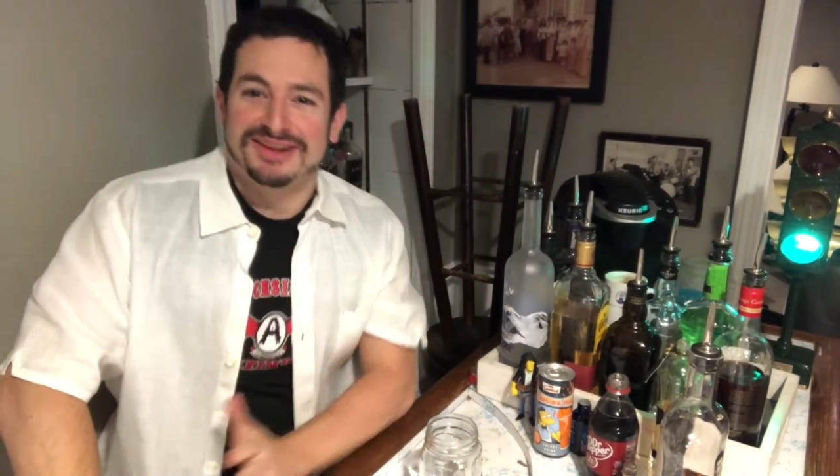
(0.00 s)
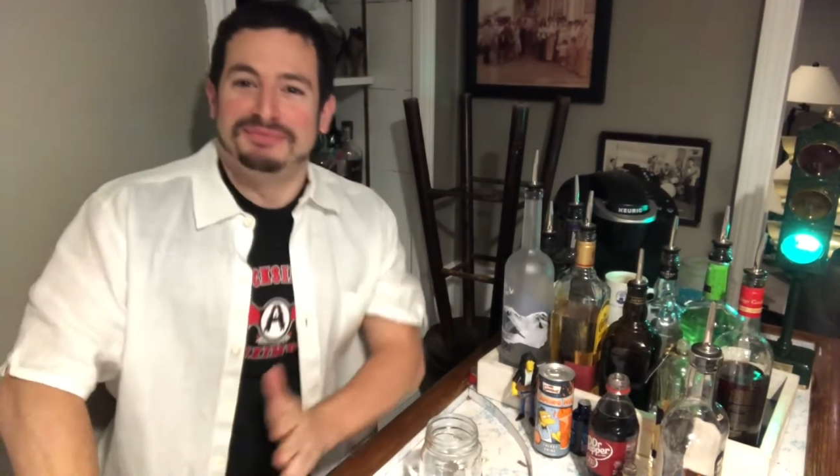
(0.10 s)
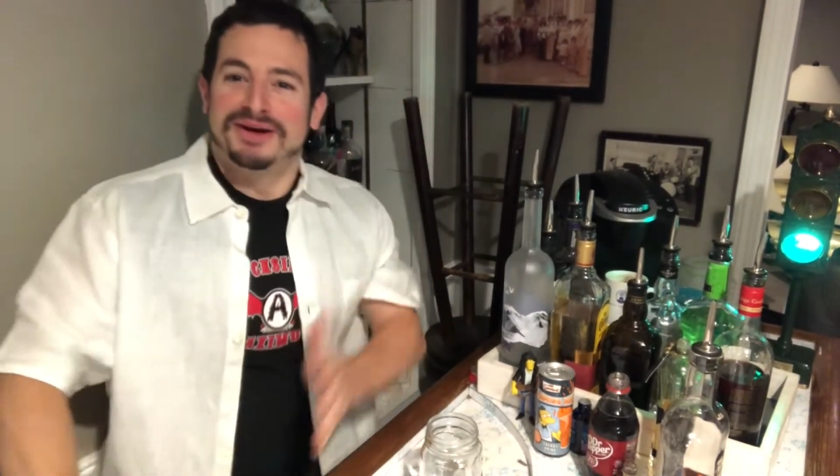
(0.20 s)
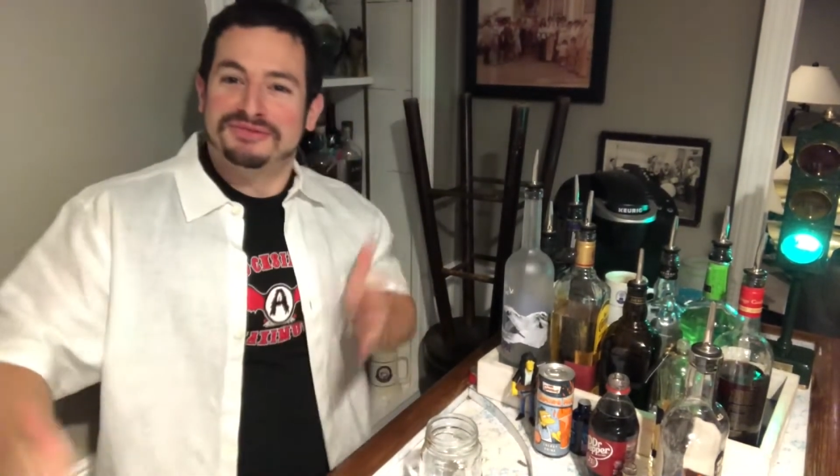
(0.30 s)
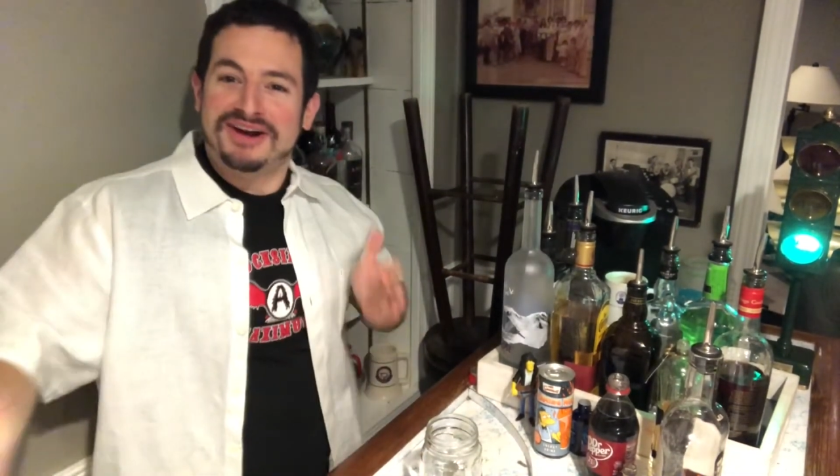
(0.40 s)

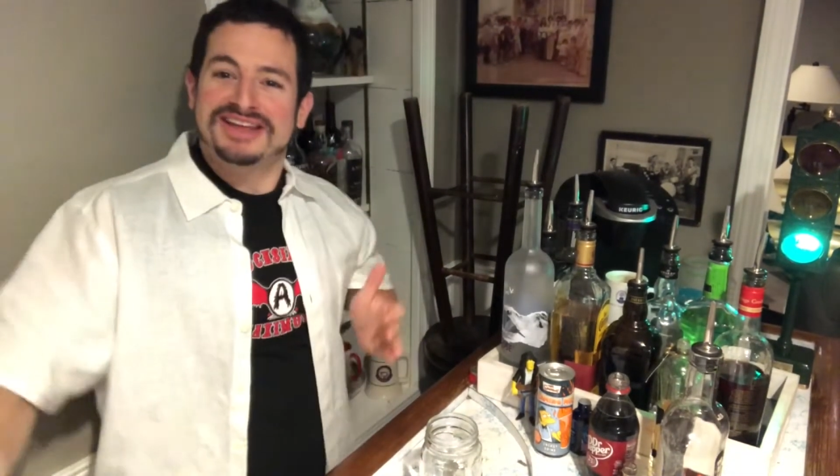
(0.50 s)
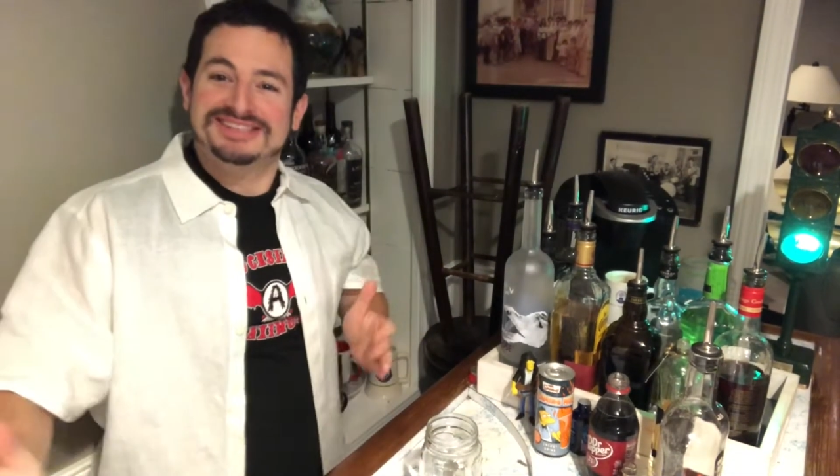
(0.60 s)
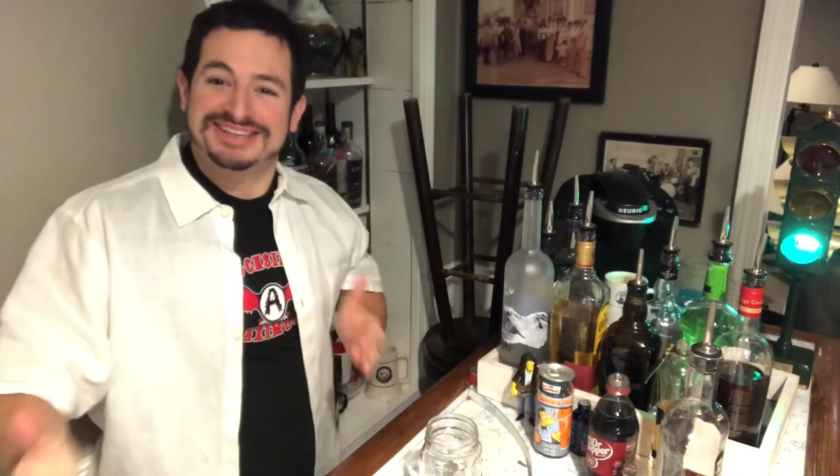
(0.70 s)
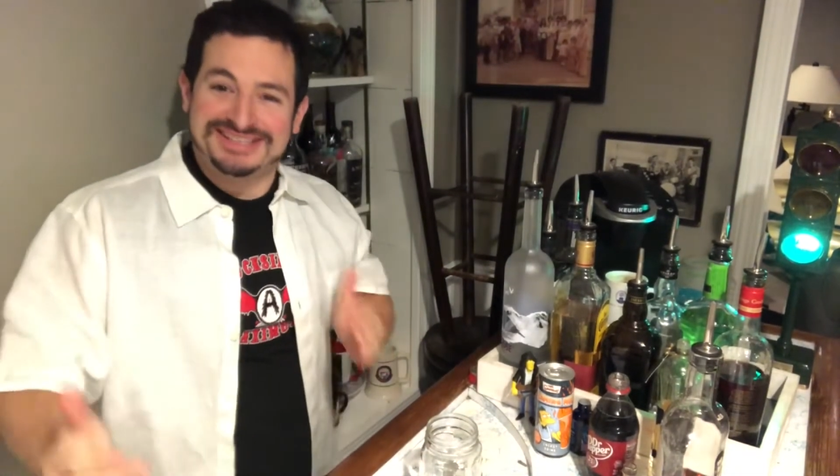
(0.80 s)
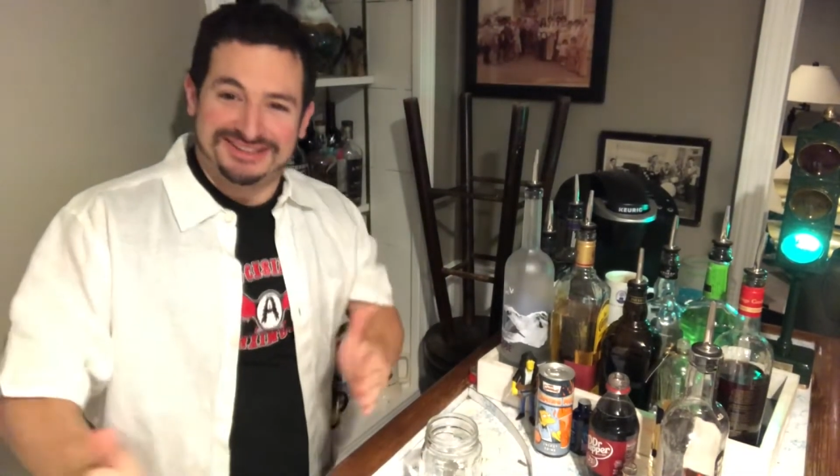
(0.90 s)
My friends,
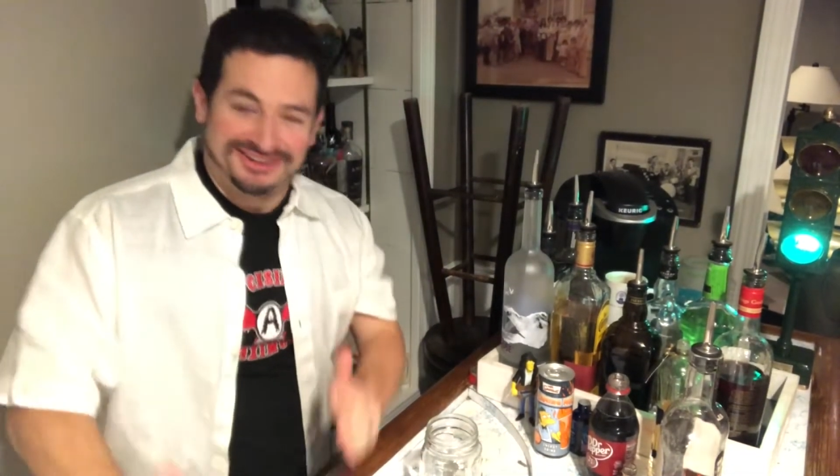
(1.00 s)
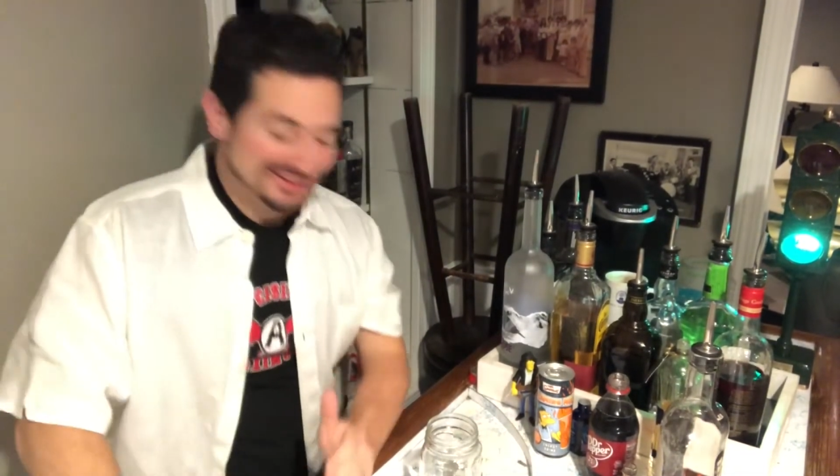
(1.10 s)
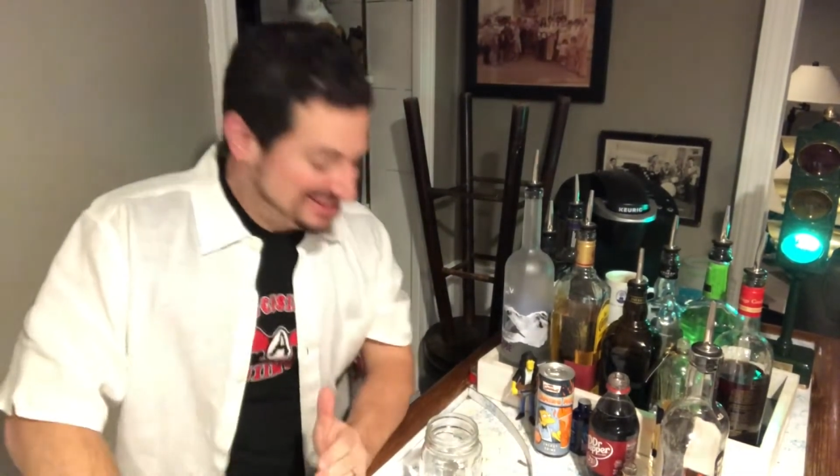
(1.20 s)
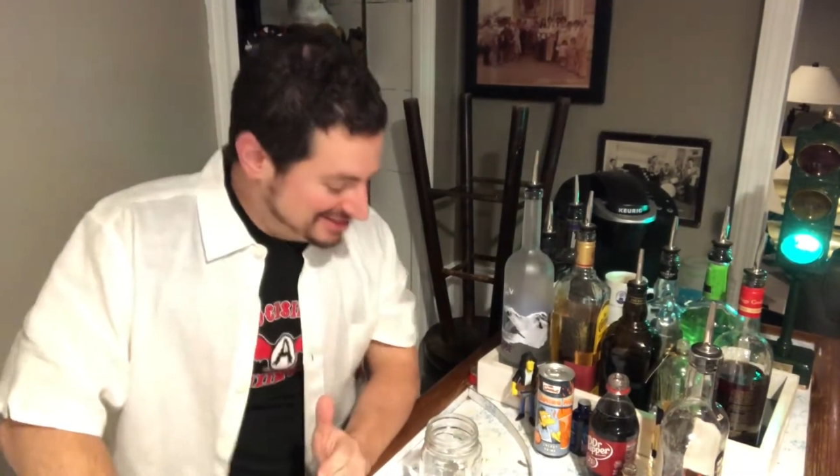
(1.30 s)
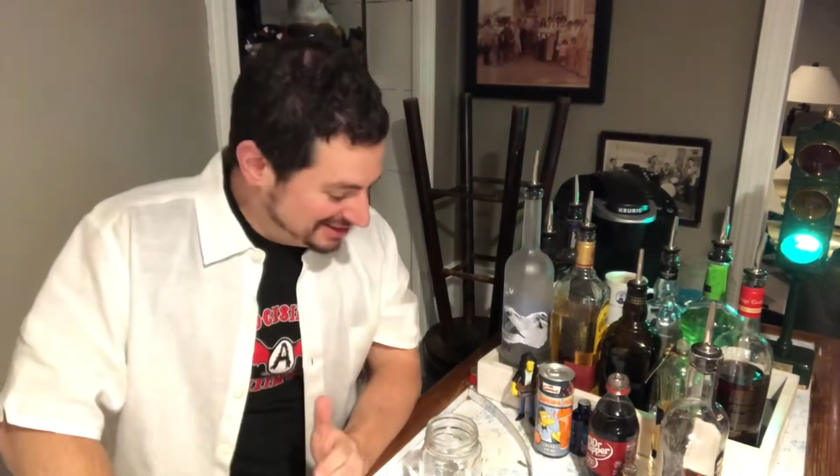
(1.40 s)
it has all
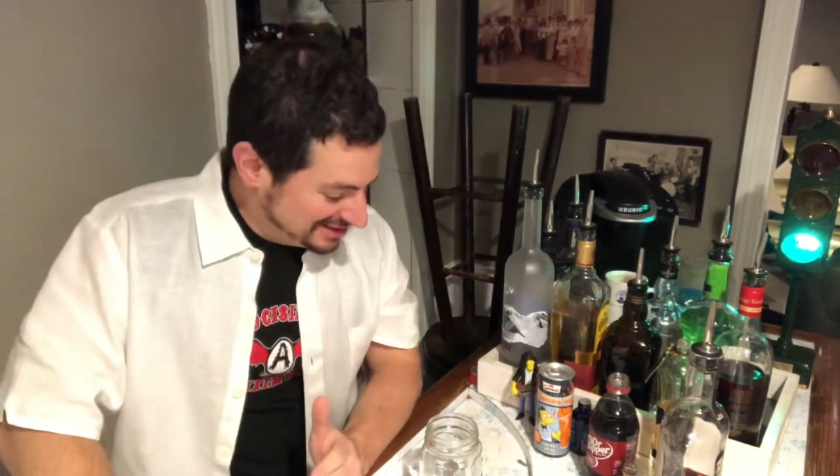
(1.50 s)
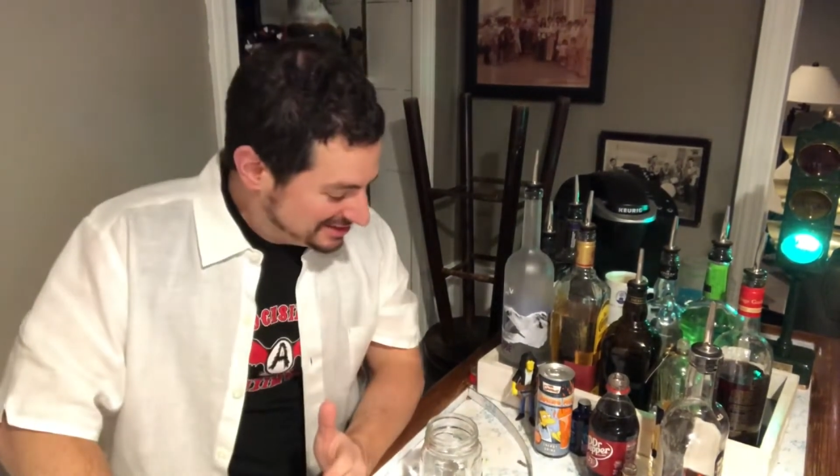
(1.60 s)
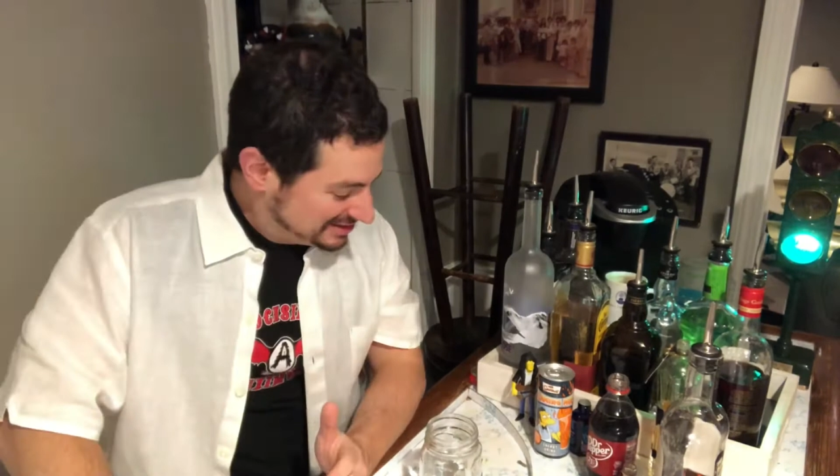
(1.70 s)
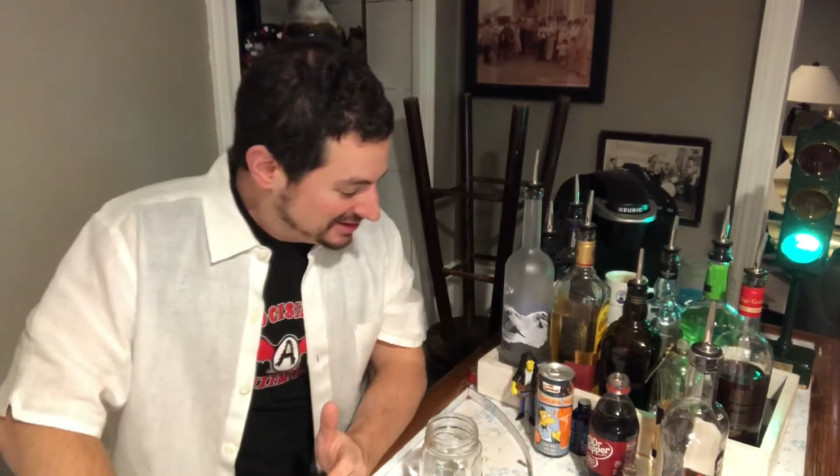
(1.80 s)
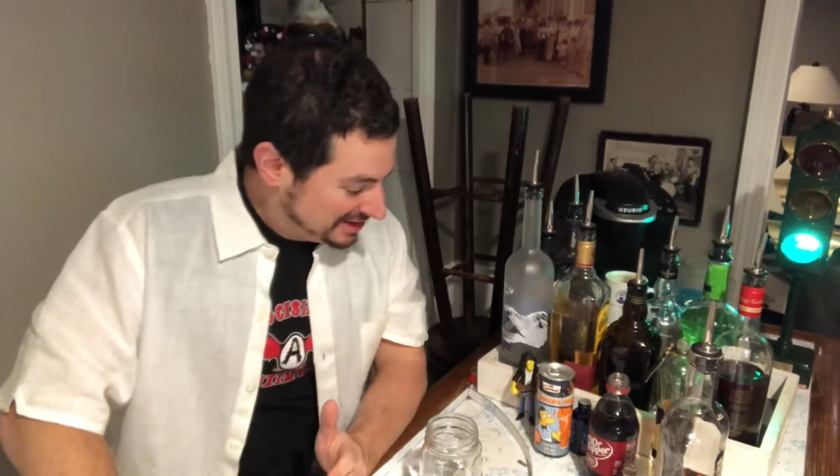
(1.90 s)
led to
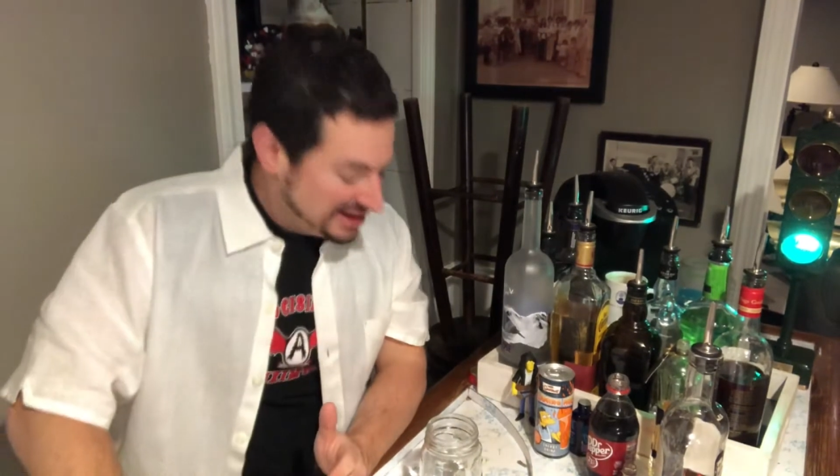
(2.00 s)
this.